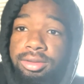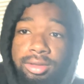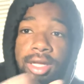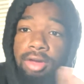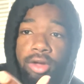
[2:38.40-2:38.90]

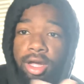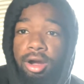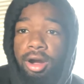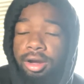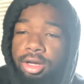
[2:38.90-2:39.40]
They know who they are, you
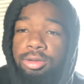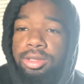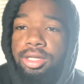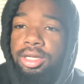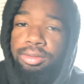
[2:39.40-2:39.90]
know what I'm
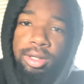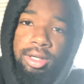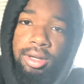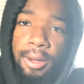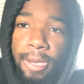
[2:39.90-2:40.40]
saying?
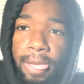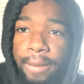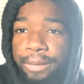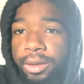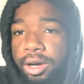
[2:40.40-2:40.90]

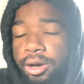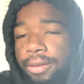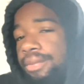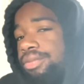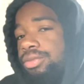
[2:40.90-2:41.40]
But
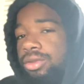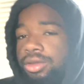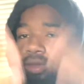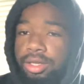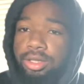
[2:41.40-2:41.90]
um,
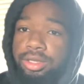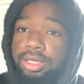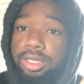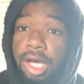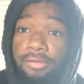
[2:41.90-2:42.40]
the
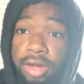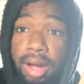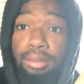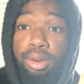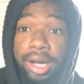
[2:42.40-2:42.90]
stuff that
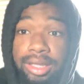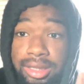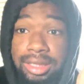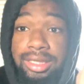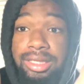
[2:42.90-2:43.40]
I'm bringing
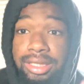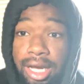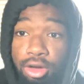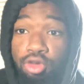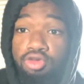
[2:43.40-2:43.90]
to this
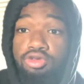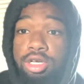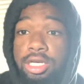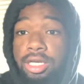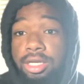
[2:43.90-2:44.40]
channel
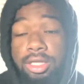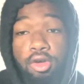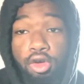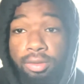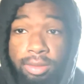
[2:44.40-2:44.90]
is
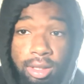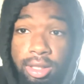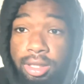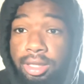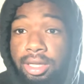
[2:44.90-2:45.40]
going to
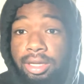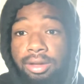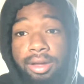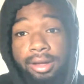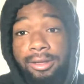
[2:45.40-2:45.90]
be
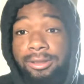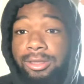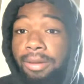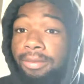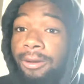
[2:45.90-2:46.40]

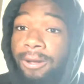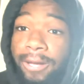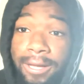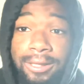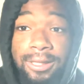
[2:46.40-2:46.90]
some
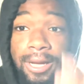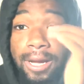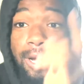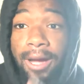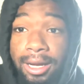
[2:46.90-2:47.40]
lit
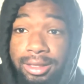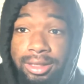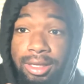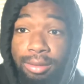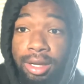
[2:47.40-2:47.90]

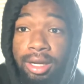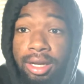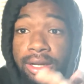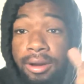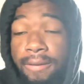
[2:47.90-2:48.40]
content, man.
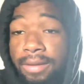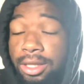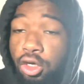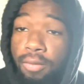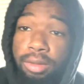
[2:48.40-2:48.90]
It's
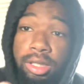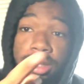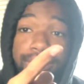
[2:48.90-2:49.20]
going to be